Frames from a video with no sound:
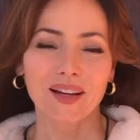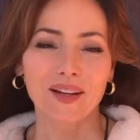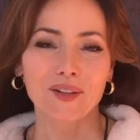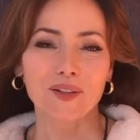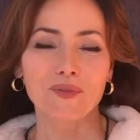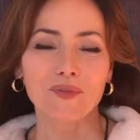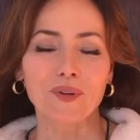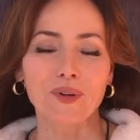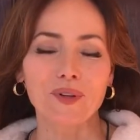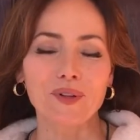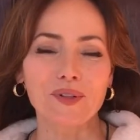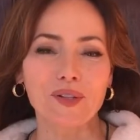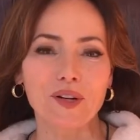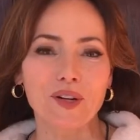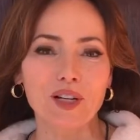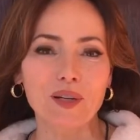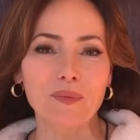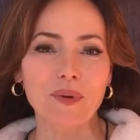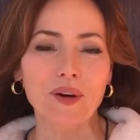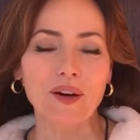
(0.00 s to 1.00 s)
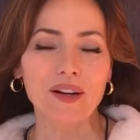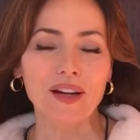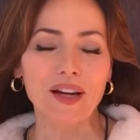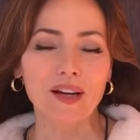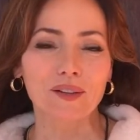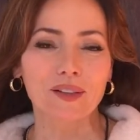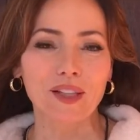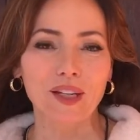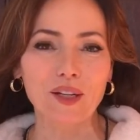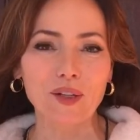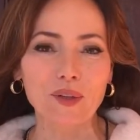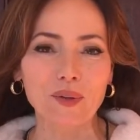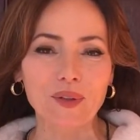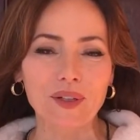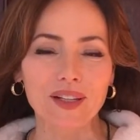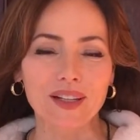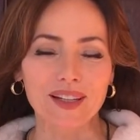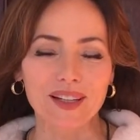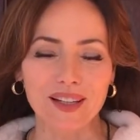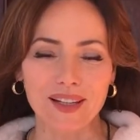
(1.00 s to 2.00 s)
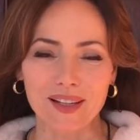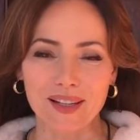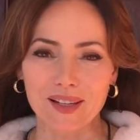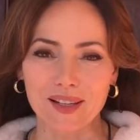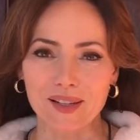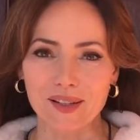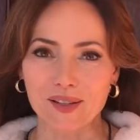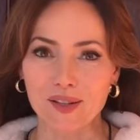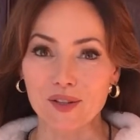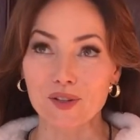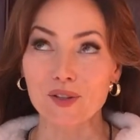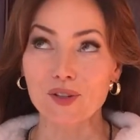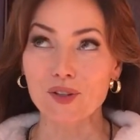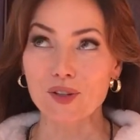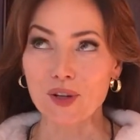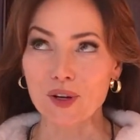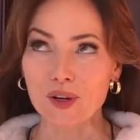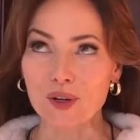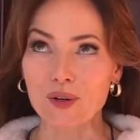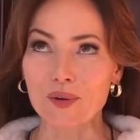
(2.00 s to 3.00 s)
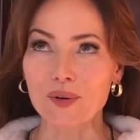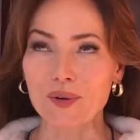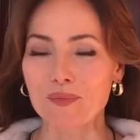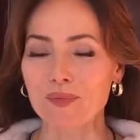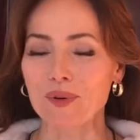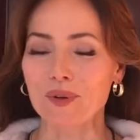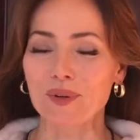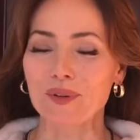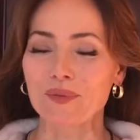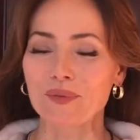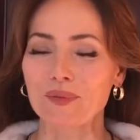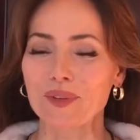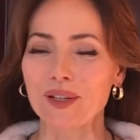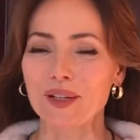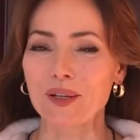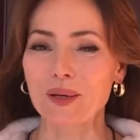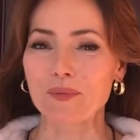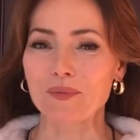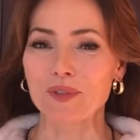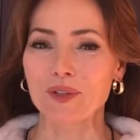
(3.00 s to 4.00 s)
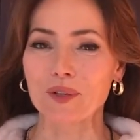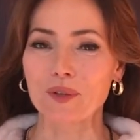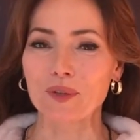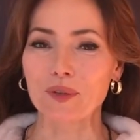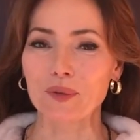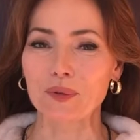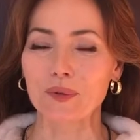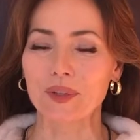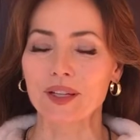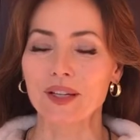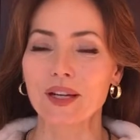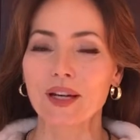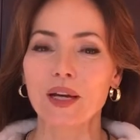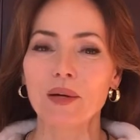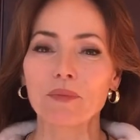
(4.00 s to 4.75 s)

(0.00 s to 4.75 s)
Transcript: You've heard us talk about how layering is so important when it comes to jewelry,